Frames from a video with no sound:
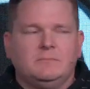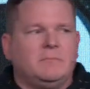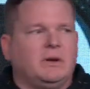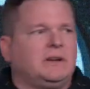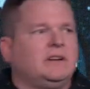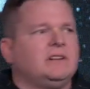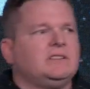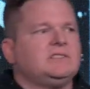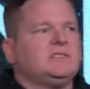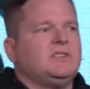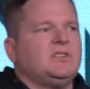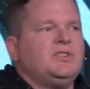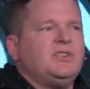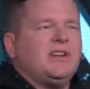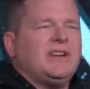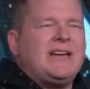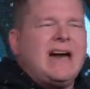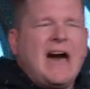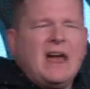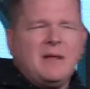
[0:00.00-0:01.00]
because
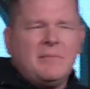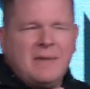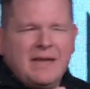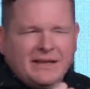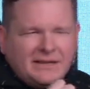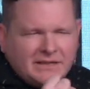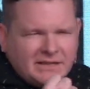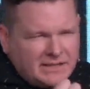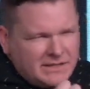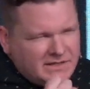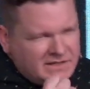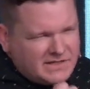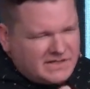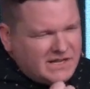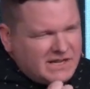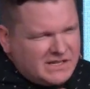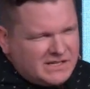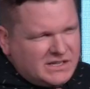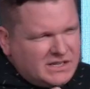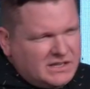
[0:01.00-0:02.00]
you got to make the
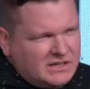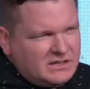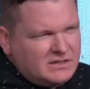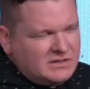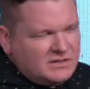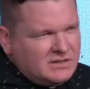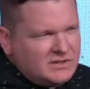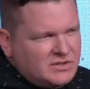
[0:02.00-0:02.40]
decision